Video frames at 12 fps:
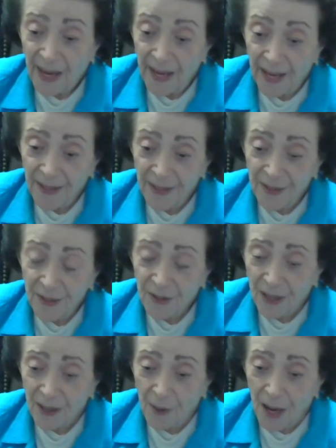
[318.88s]
And
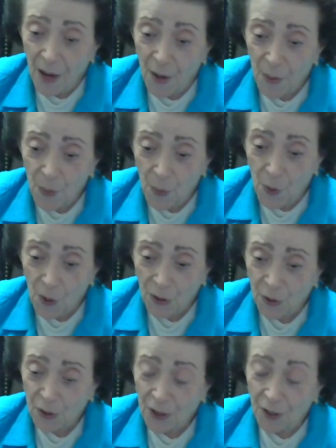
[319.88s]
I
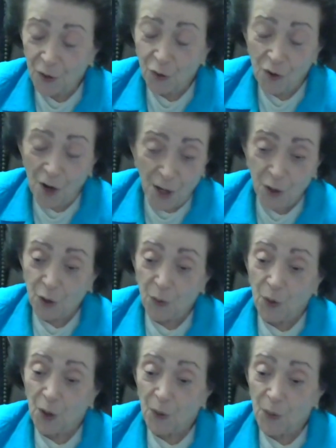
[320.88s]
worked and tried to
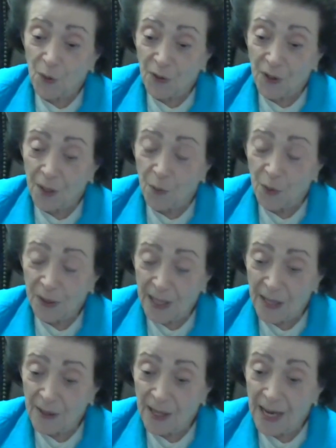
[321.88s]
work with, it was
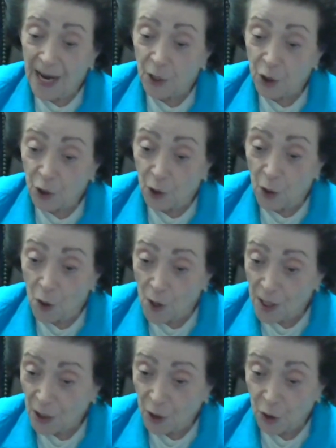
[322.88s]
then the National
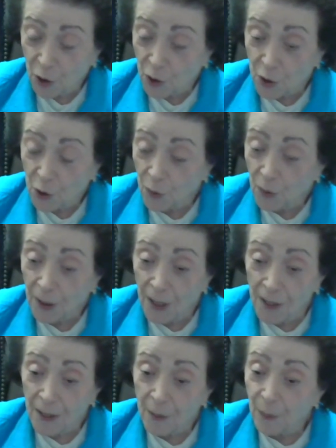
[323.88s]
Heart Institute.
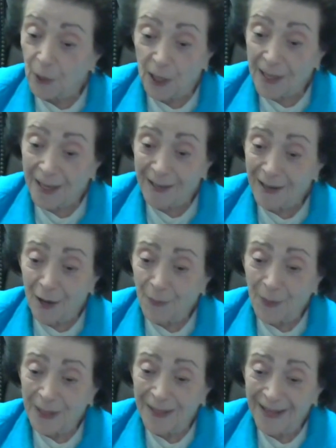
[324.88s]
Lung and blood had
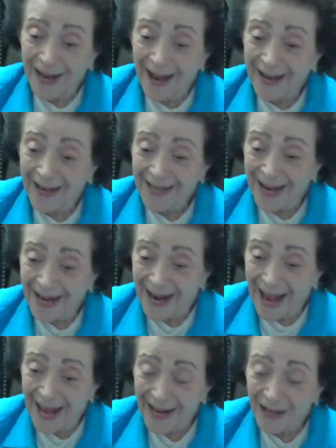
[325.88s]
not been yet
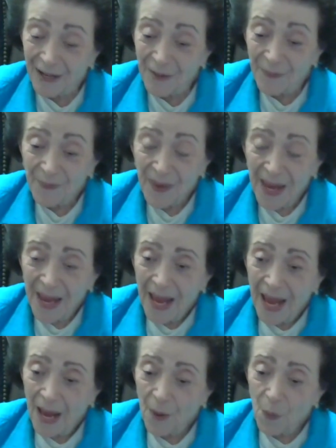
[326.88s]
added,
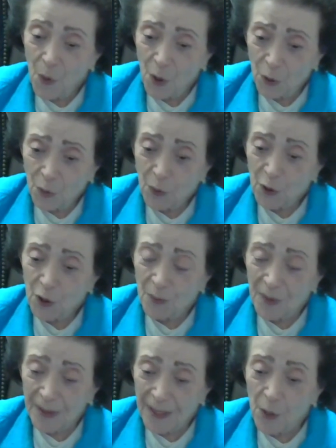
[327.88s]
and worked with
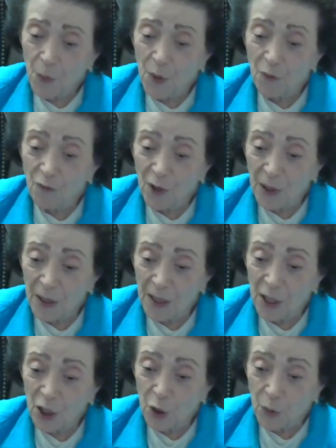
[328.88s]
them to say, we really
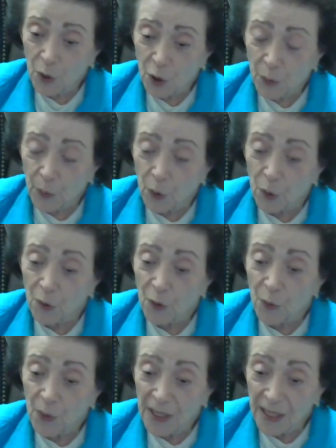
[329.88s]
need to explore
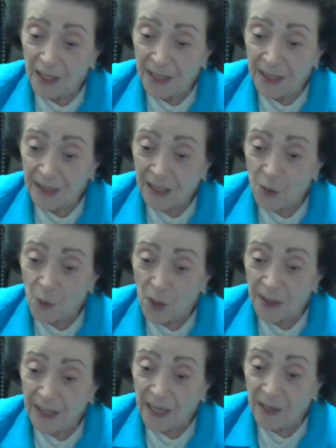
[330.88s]
it. We need to see
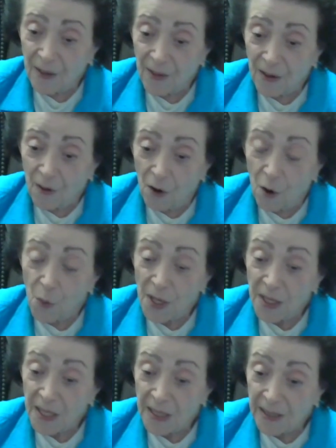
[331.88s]
what data there are.
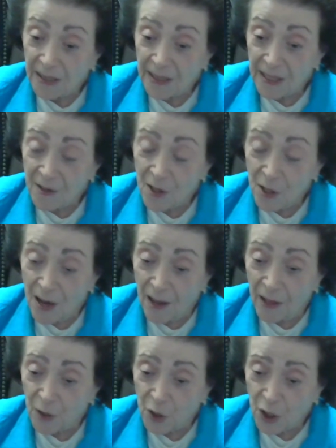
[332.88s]
We need to see the
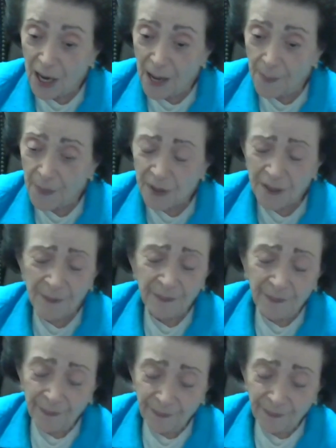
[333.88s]
knowledge gaps.